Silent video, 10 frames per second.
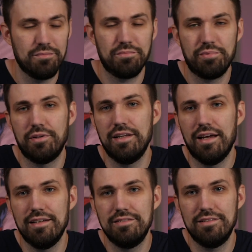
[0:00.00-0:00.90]
pretty
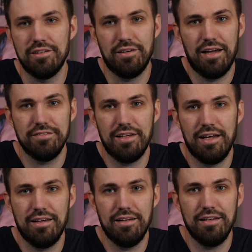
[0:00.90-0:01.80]
nice. I haven't
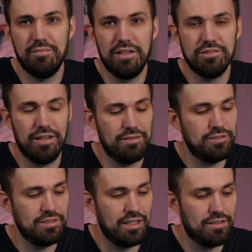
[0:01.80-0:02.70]
had any major
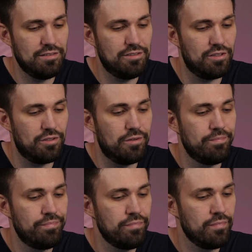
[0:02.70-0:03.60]
damages yet, so
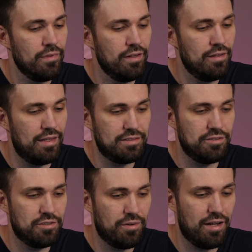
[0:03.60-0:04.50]
that's
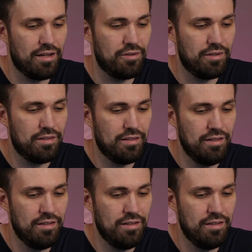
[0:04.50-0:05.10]
usually what I go with.